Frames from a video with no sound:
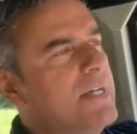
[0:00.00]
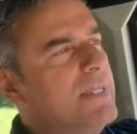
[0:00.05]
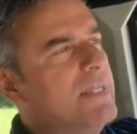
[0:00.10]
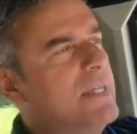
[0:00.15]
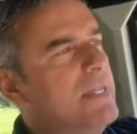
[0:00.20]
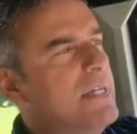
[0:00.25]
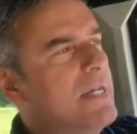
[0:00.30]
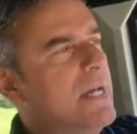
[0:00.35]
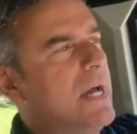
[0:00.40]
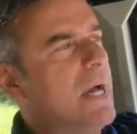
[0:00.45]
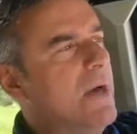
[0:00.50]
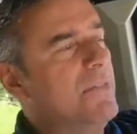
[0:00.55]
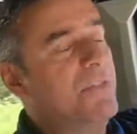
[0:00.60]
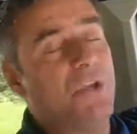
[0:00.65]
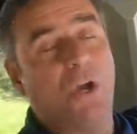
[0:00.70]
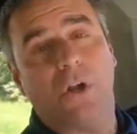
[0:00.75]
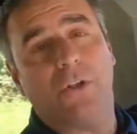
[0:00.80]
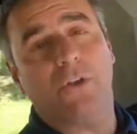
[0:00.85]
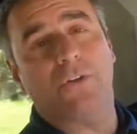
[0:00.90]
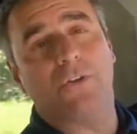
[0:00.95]
The
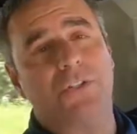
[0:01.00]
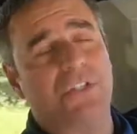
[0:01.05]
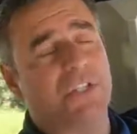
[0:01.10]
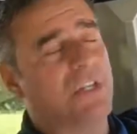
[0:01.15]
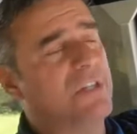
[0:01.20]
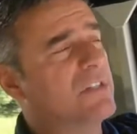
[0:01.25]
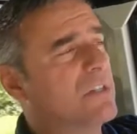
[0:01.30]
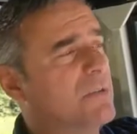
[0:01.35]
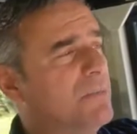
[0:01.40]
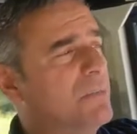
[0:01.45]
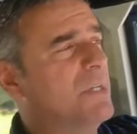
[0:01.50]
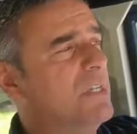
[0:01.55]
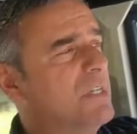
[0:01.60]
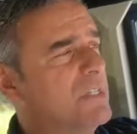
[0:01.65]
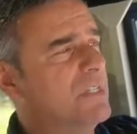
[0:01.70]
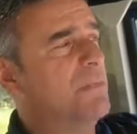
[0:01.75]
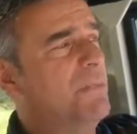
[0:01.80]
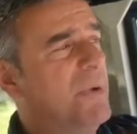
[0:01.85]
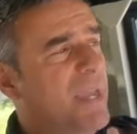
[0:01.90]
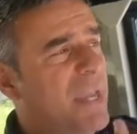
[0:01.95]
audio system
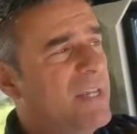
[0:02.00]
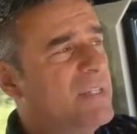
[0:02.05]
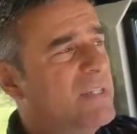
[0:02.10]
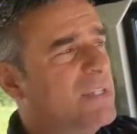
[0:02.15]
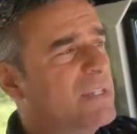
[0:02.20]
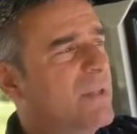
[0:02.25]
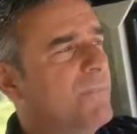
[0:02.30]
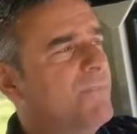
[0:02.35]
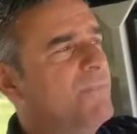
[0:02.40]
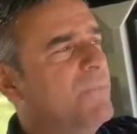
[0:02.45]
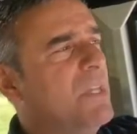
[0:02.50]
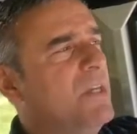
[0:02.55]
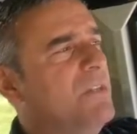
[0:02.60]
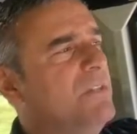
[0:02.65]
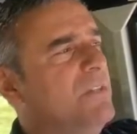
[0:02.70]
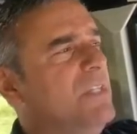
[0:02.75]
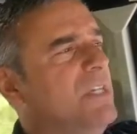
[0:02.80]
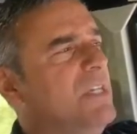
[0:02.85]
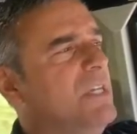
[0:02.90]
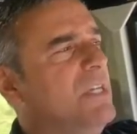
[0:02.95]
is the bass,
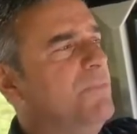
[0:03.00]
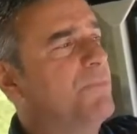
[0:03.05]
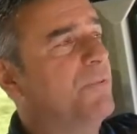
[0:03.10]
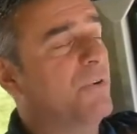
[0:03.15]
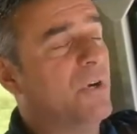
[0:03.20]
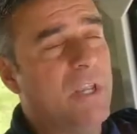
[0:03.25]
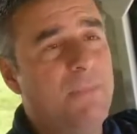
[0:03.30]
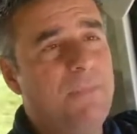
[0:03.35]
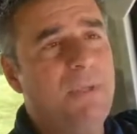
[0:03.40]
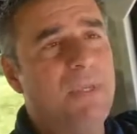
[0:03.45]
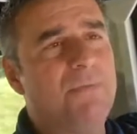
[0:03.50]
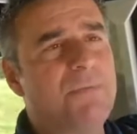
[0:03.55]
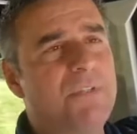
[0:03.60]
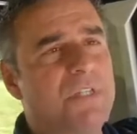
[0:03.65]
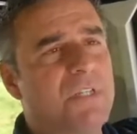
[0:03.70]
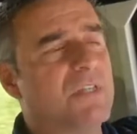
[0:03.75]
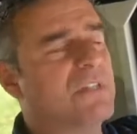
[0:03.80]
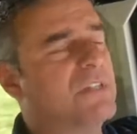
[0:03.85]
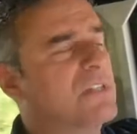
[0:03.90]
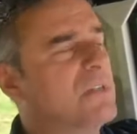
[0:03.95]
the premium
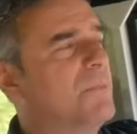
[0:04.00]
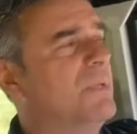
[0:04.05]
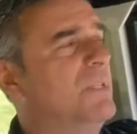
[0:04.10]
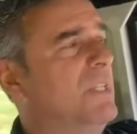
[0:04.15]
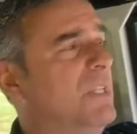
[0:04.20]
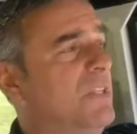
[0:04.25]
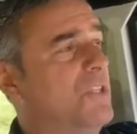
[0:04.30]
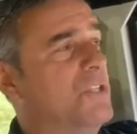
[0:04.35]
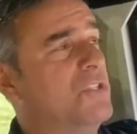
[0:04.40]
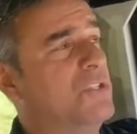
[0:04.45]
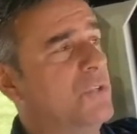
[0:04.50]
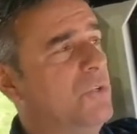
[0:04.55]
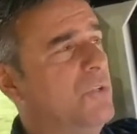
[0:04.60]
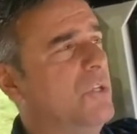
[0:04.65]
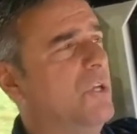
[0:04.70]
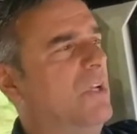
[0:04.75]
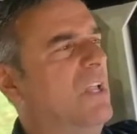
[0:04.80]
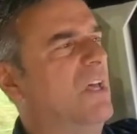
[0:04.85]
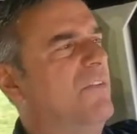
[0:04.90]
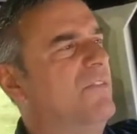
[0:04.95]
system, and then the
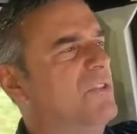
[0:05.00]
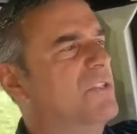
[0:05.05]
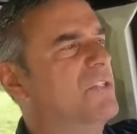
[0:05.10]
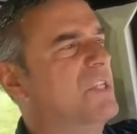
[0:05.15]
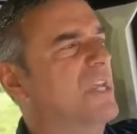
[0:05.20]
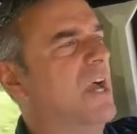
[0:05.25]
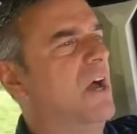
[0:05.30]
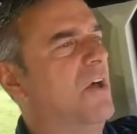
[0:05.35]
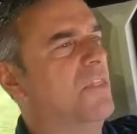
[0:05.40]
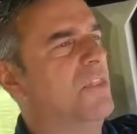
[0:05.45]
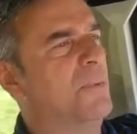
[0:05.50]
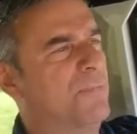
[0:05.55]
studio level sound.